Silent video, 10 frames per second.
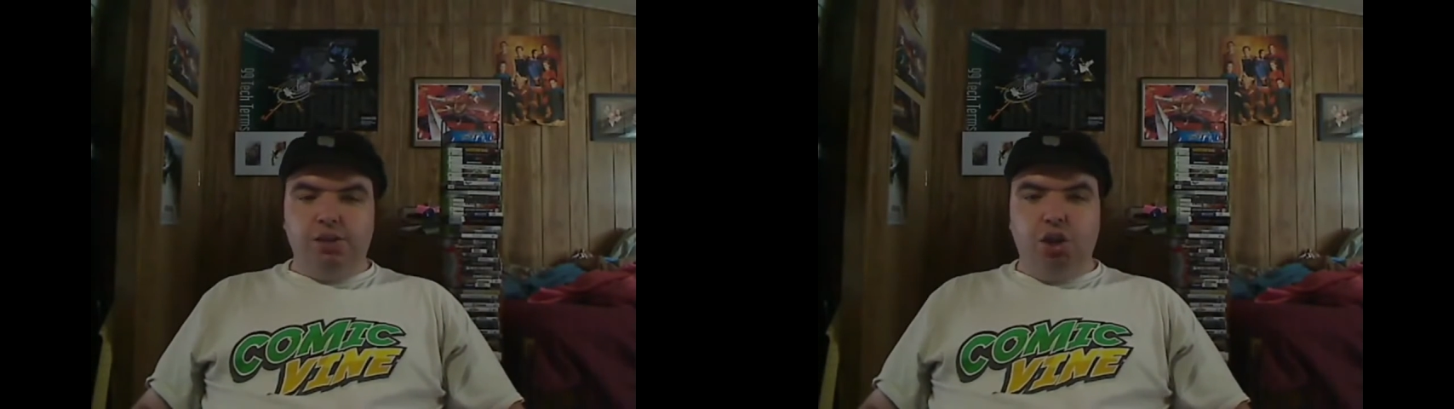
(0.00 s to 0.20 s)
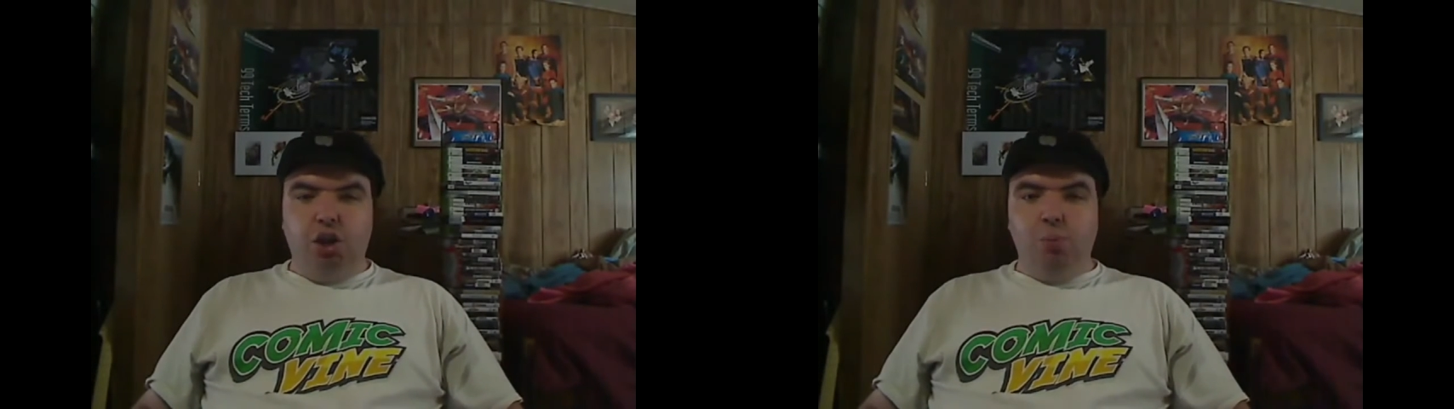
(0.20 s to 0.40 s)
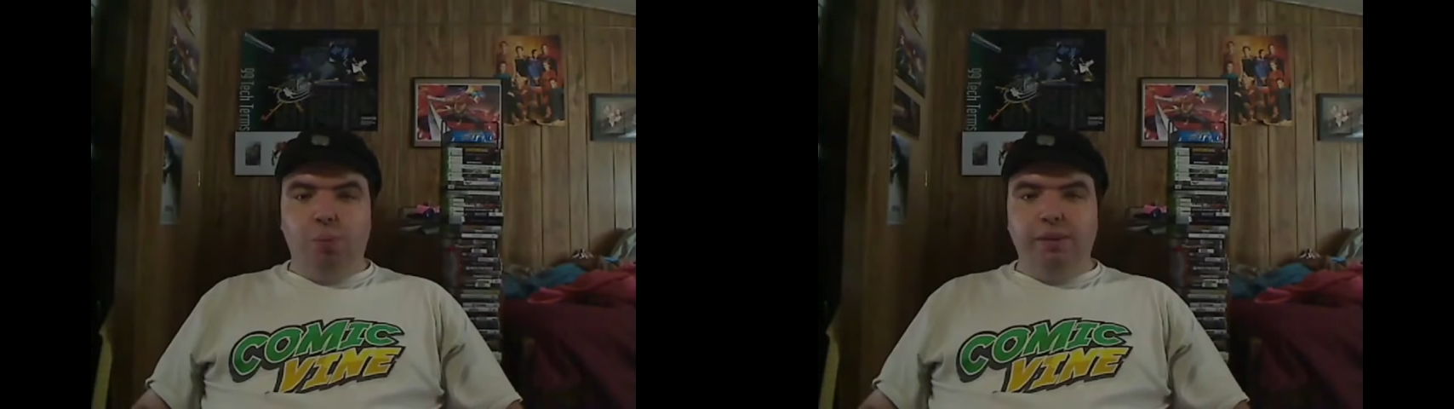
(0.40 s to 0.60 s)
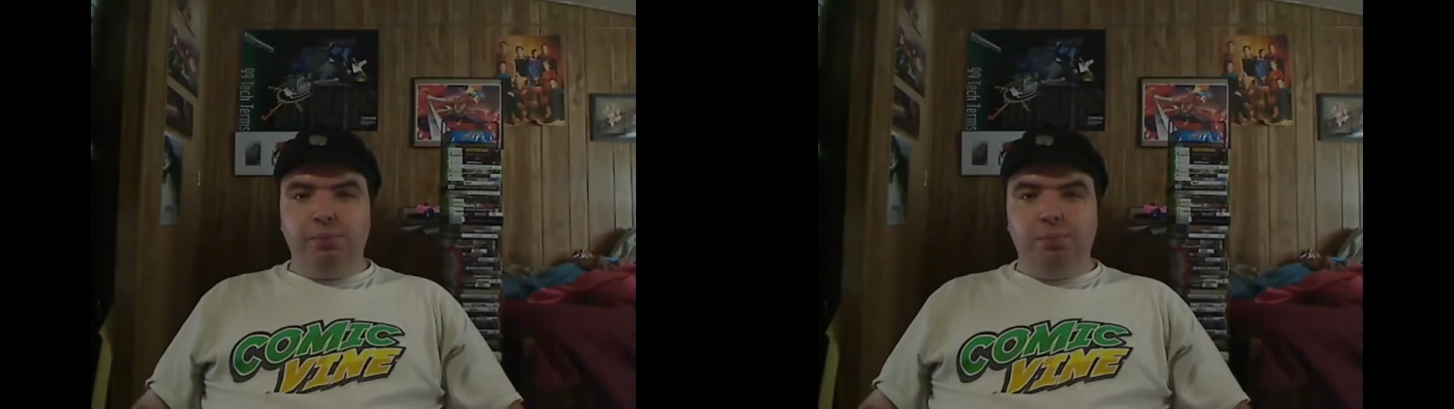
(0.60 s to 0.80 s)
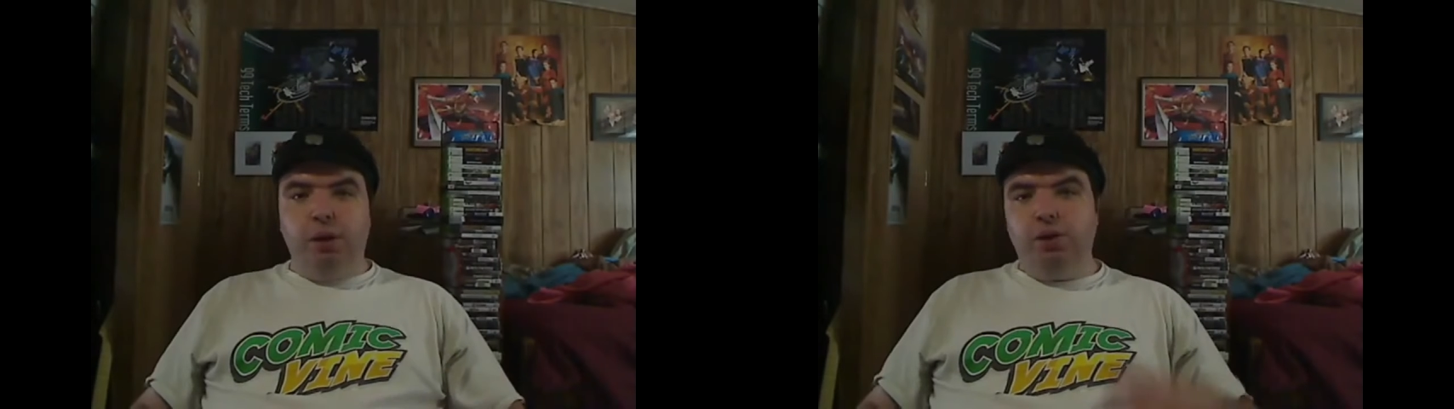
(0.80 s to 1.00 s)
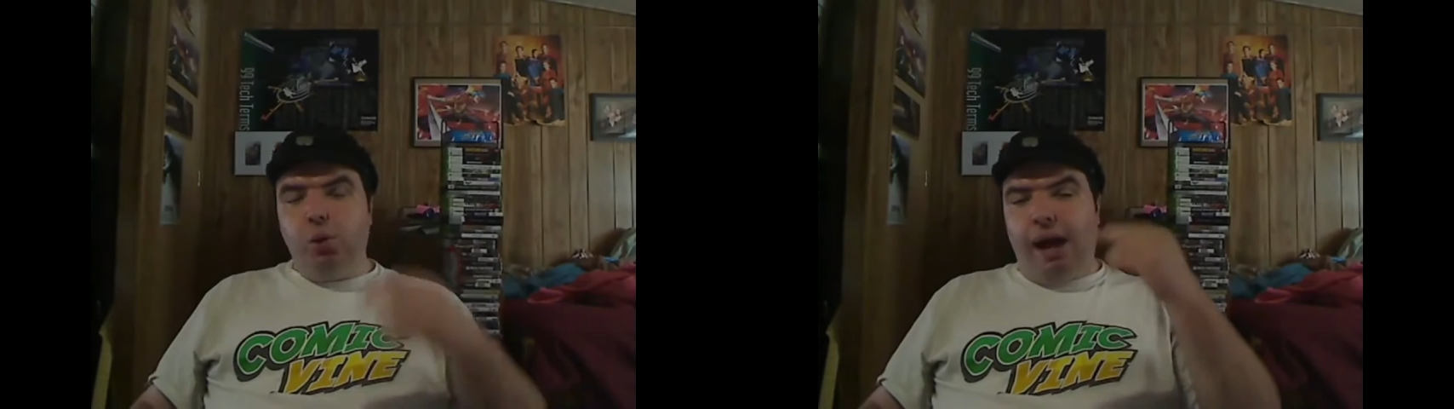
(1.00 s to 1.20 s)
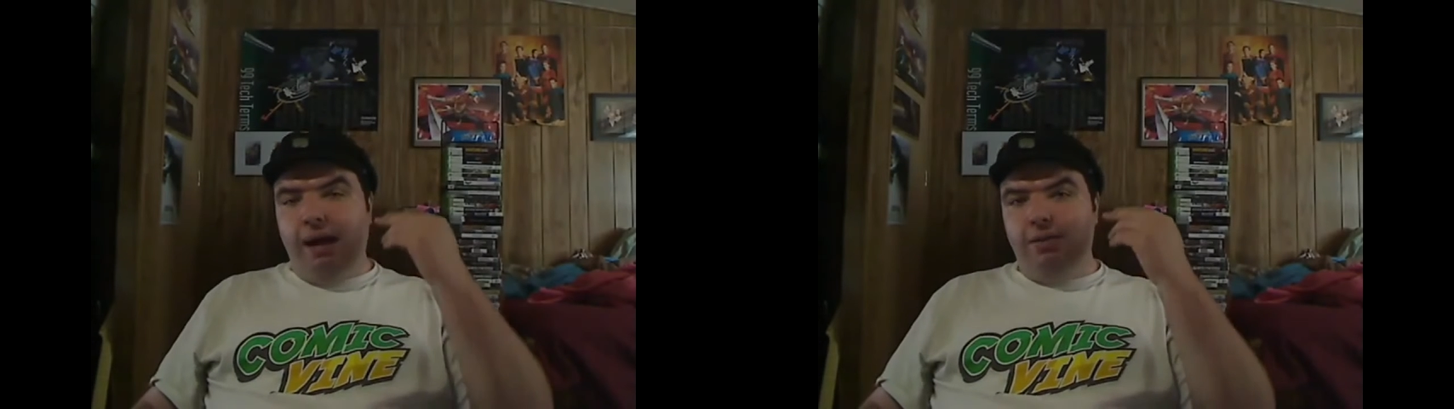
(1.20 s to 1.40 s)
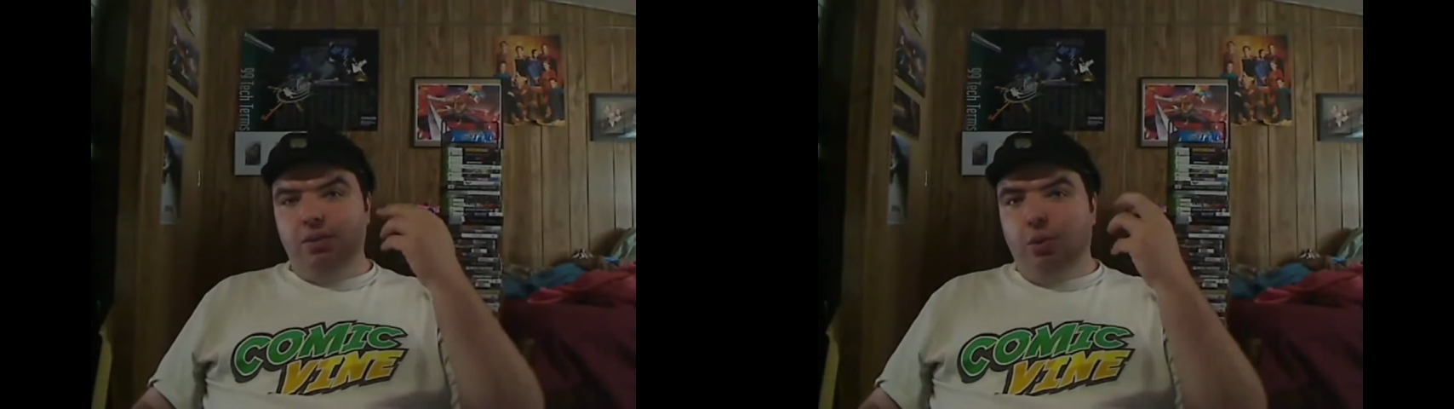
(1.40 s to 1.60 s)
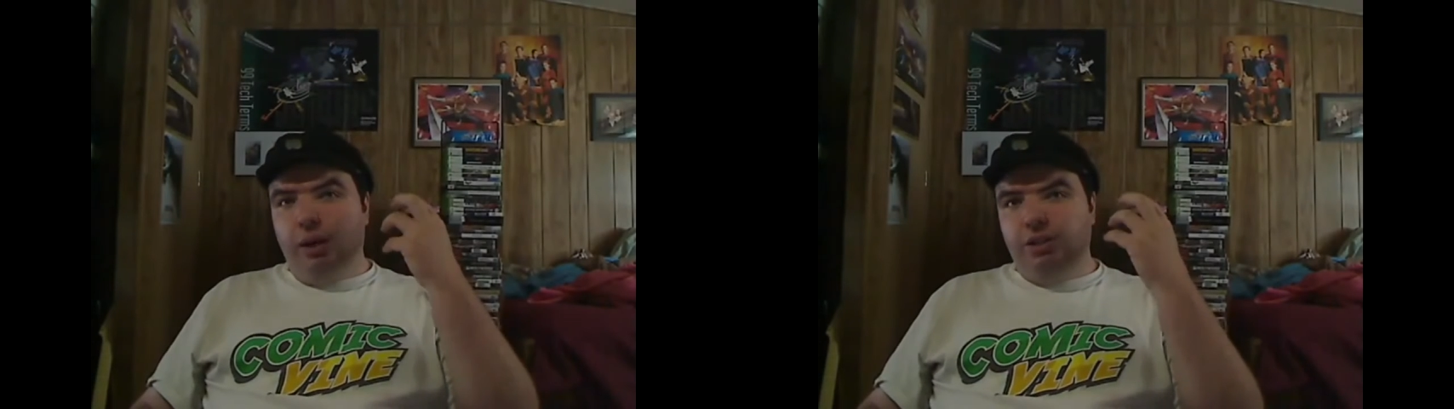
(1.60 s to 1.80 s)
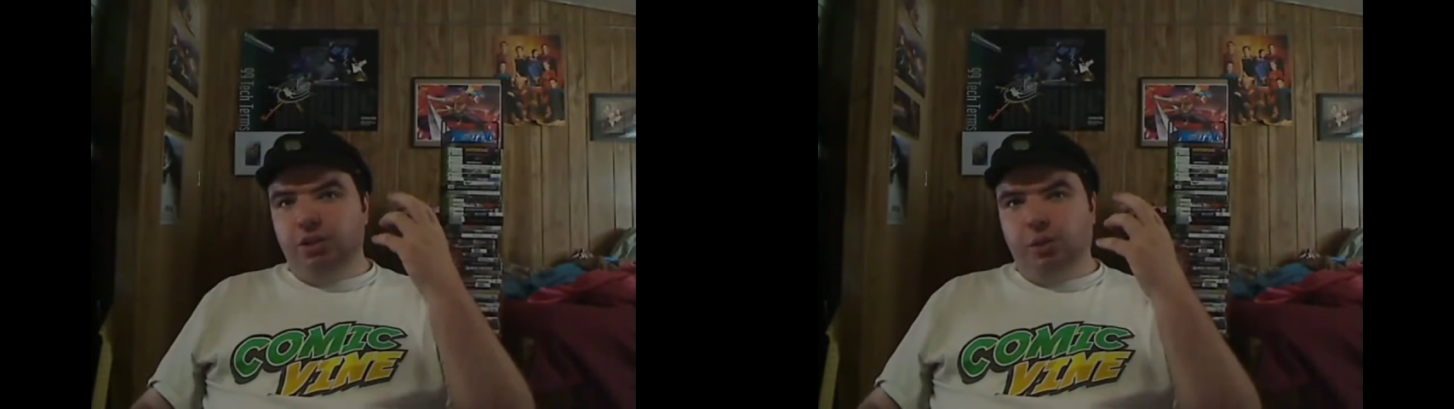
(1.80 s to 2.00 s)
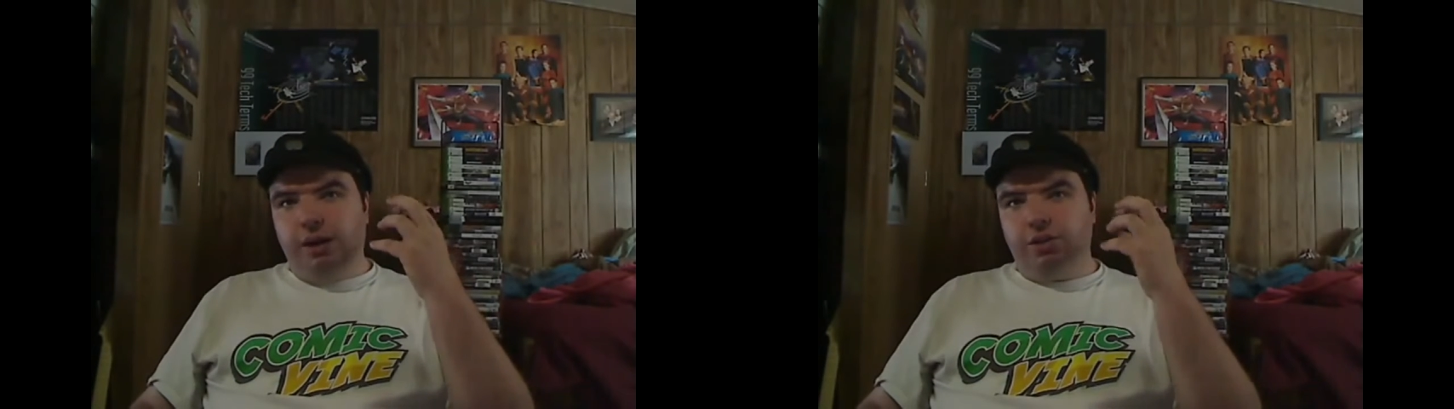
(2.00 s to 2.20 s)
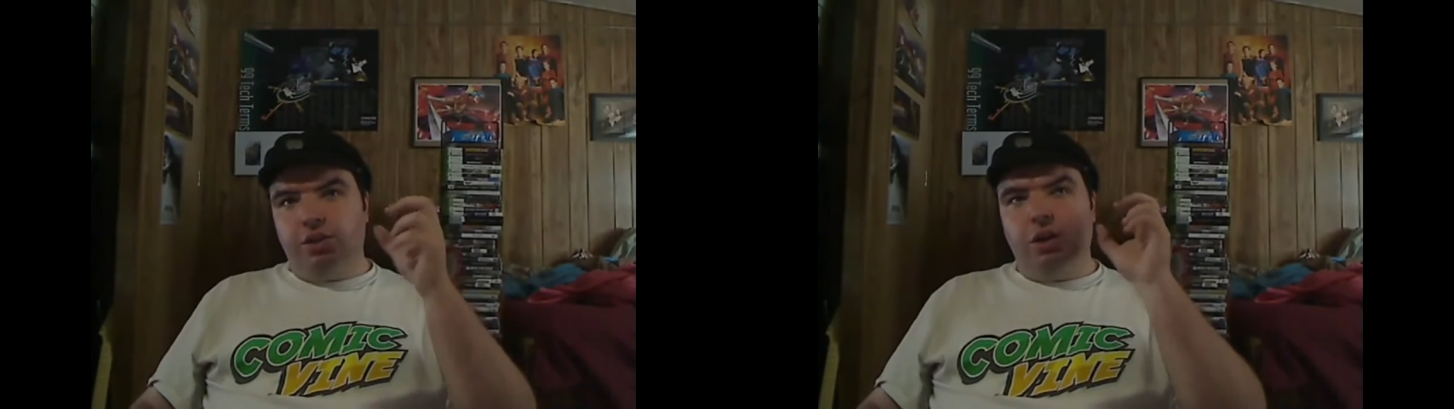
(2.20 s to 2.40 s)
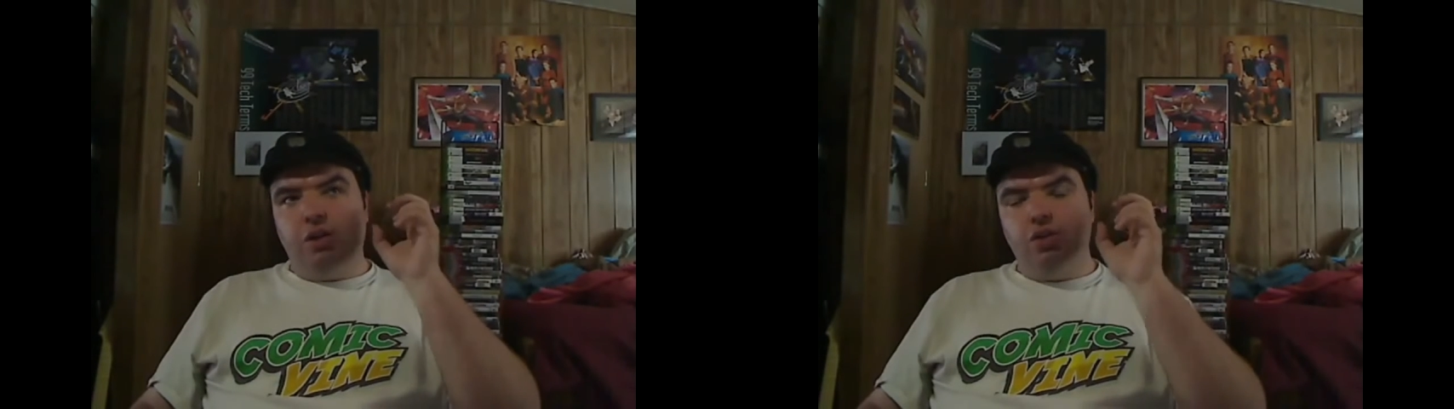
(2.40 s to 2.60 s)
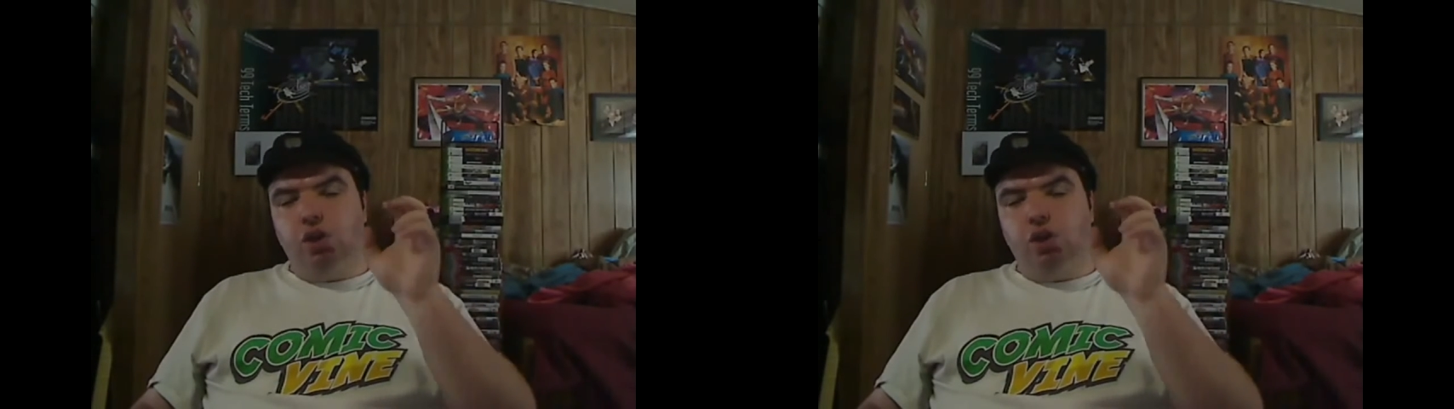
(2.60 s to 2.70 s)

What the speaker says: So by this point, you as the director,